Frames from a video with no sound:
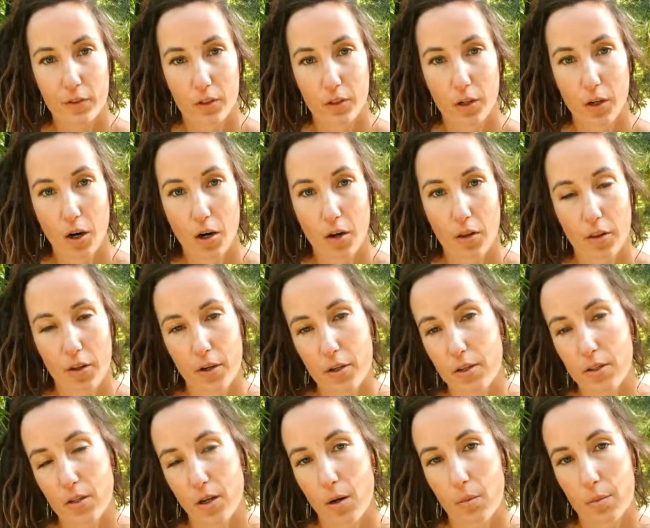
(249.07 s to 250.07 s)
got
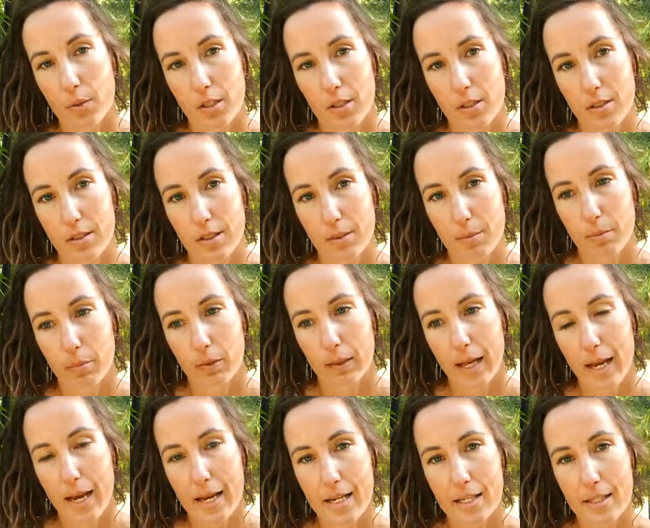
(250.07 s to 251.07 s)
those options in
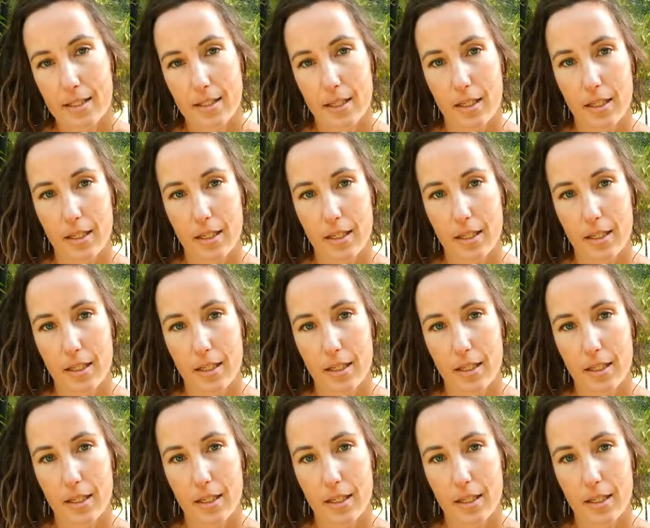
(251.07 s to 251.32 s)
place,